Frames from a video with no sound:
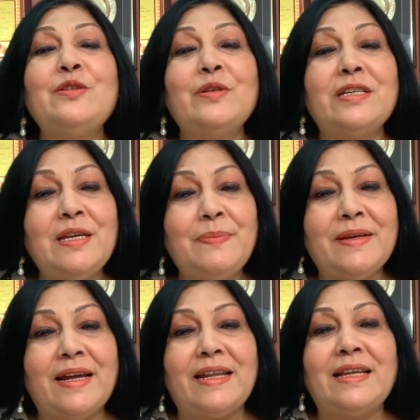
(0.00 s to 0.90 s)
to
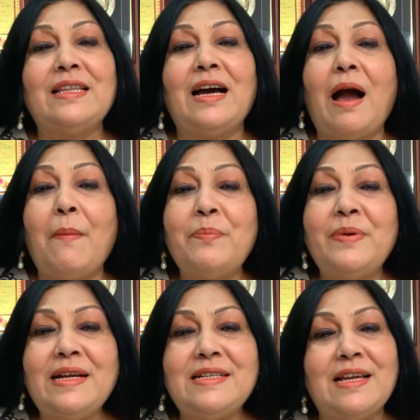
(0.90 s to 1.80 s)
keep getting the
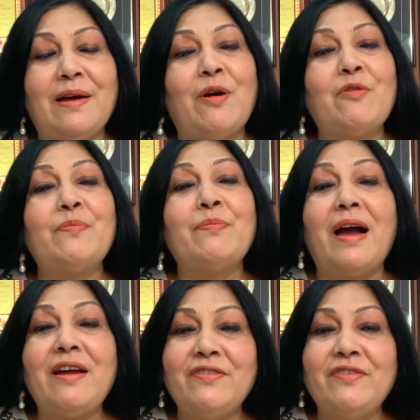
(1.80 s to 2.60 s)
updates about my